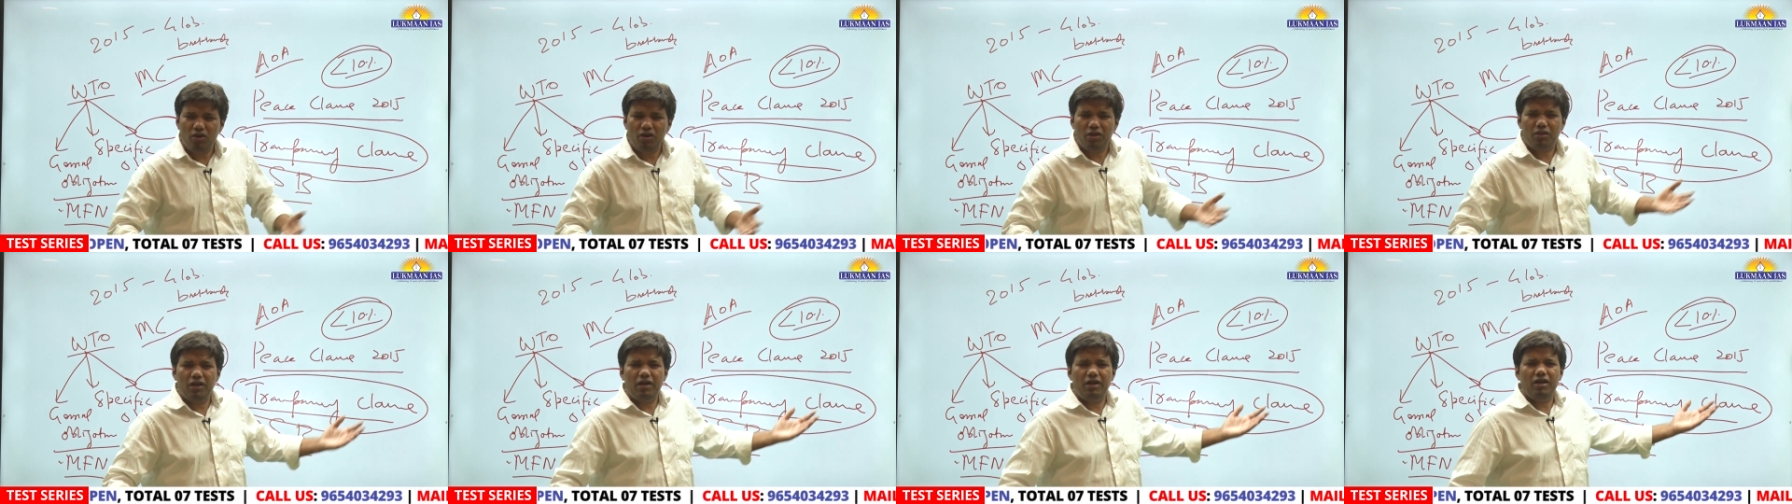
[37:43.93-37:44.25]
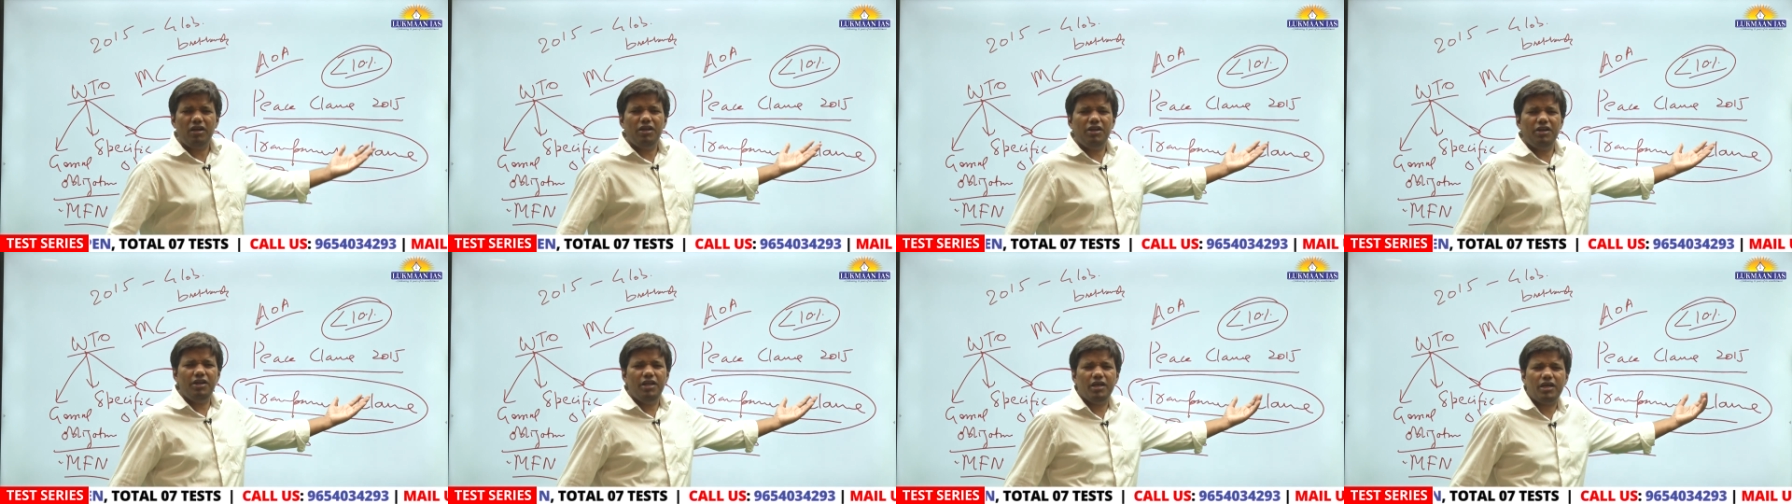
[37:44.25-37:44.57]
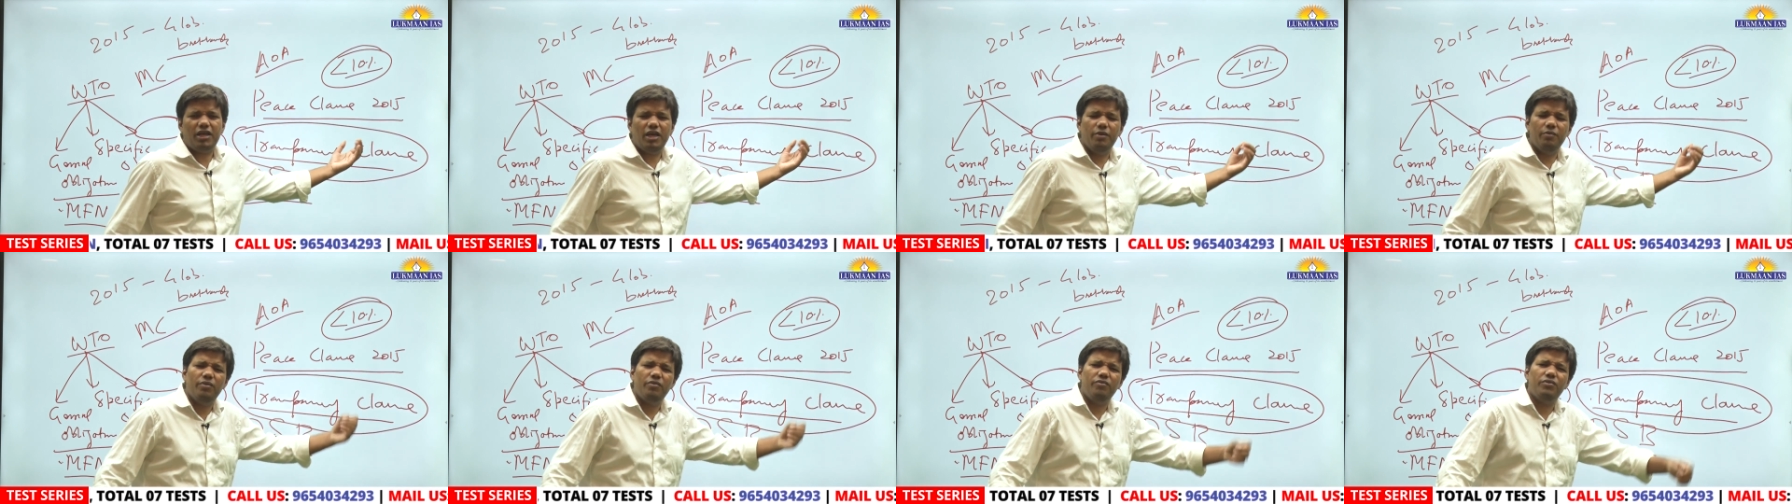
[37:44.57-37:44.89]
recently India
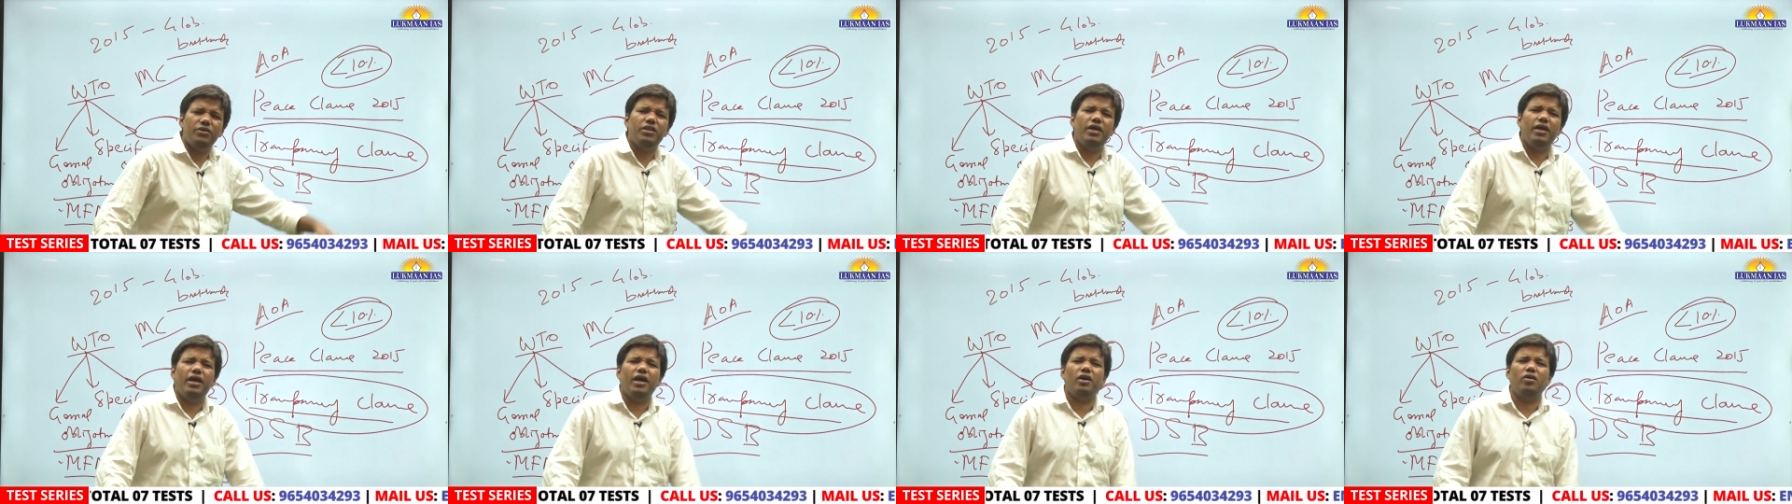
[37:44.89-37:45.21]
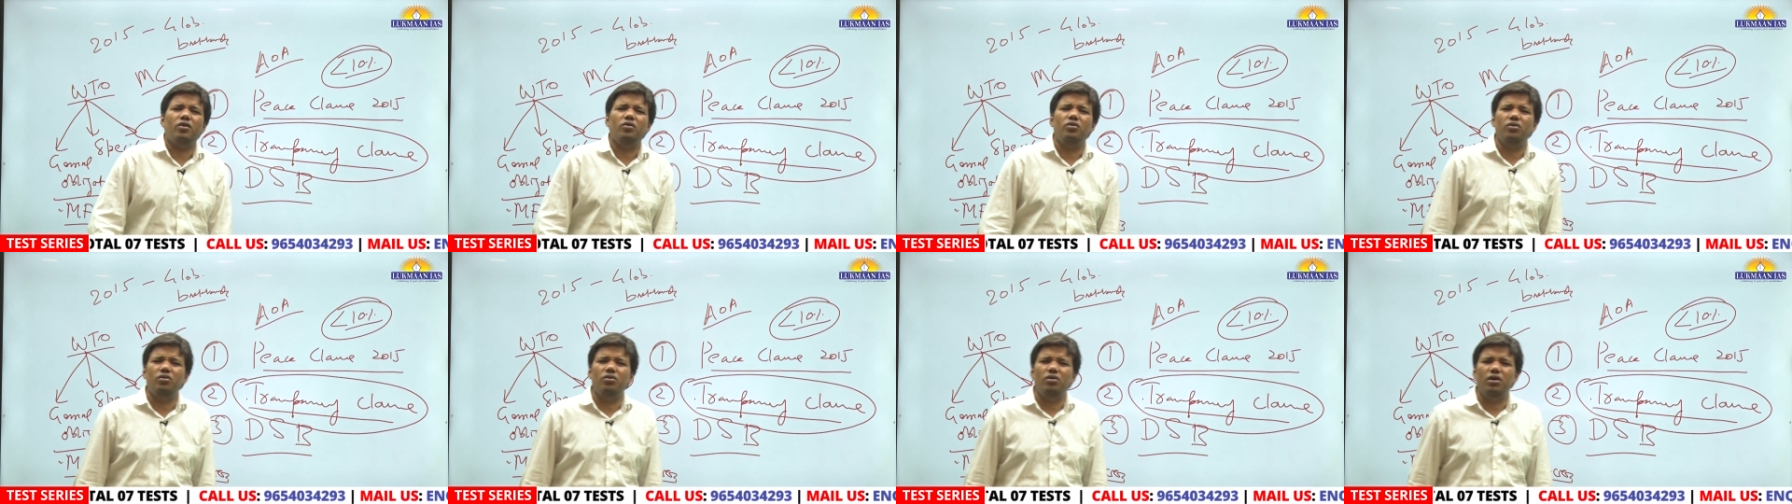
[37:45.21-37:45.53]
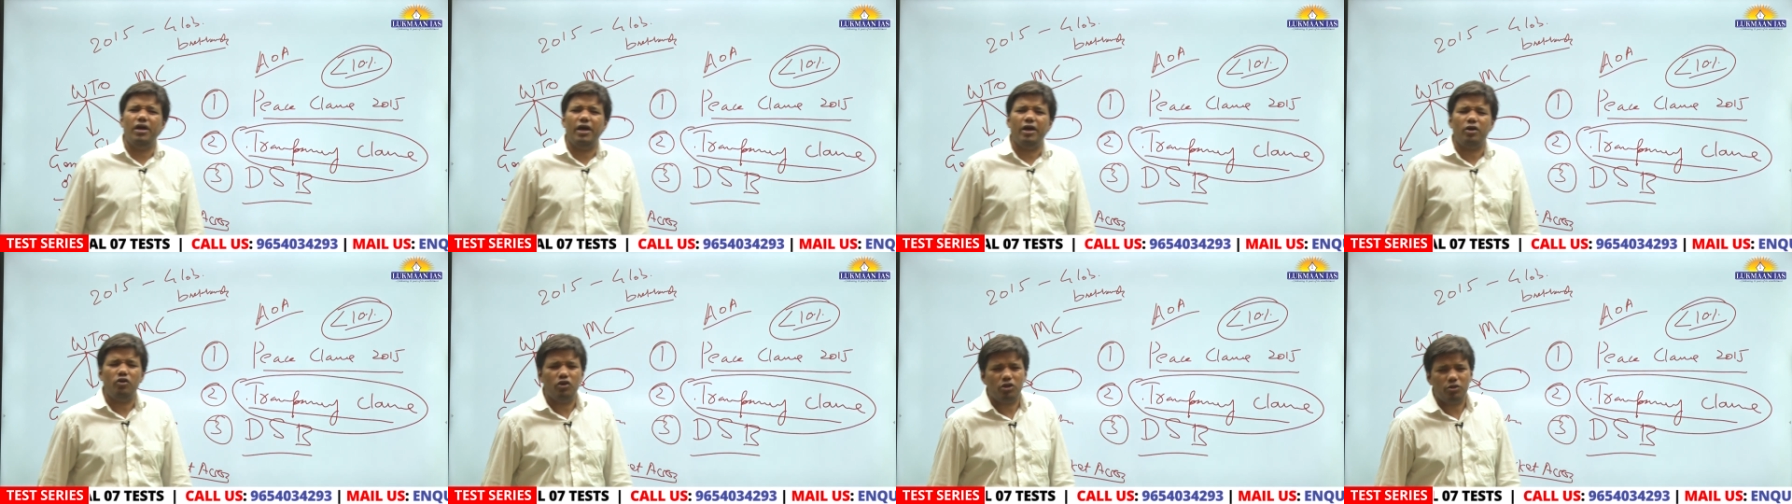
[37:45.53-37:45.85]
came up with the agro
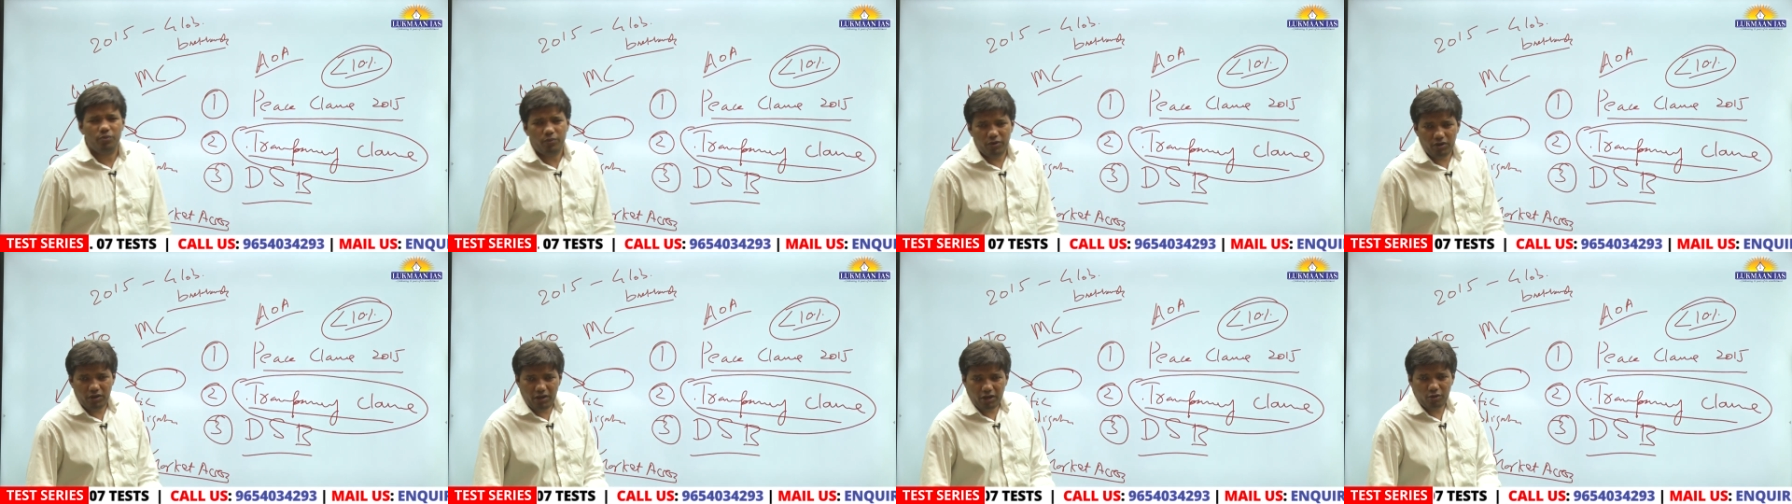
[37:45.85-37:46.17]
agro export,